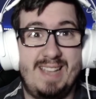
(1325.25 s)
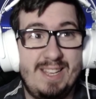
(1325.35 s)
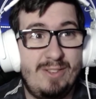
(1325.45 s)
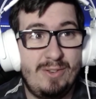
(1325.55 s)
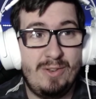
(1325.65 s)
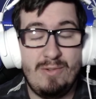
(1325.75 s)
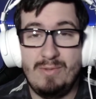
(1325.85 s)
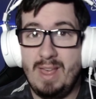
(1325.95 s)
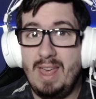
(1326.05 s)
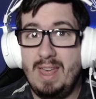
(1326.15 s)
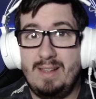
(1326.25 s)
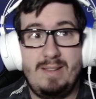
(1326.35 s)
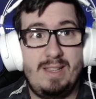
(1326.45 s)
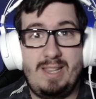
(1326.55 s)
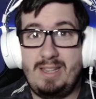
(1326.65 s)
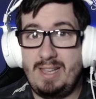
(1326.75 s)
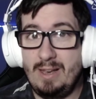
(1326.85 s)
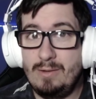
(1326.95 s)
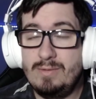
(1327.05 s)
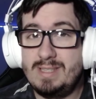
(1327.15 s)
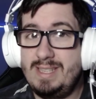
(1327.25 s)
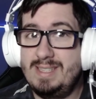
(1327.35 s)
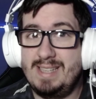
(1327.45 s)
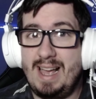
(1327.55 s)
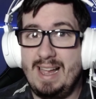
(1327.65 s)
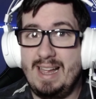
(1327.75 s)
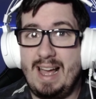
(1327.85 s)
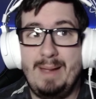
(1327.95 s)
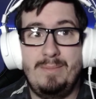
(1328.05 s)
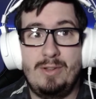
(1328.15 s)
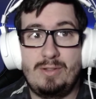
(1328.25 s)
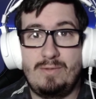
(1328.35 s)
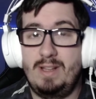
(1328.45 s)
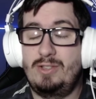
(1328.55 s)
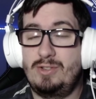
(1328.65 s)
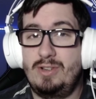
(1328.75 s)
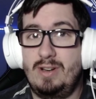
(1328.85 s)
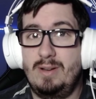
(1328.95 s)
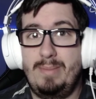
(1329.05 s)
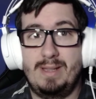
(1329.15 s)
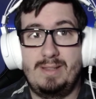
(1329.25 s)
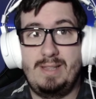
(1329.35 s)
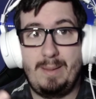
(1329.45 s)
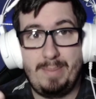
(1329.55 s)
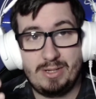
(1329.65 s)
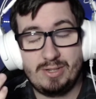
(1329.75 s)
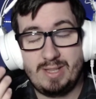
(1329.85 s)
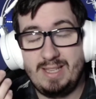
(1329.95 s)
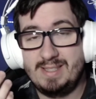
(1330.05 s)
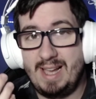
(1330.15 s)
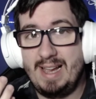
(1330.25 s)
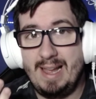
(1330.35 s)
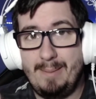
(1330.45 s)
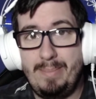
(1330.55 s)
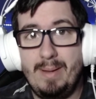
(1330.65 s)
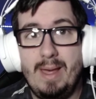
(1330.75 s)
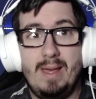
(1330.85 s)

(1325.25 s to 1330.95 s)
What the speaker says: I don't know, did he lose his eye? I'm not quite sure, but they patched his eye up.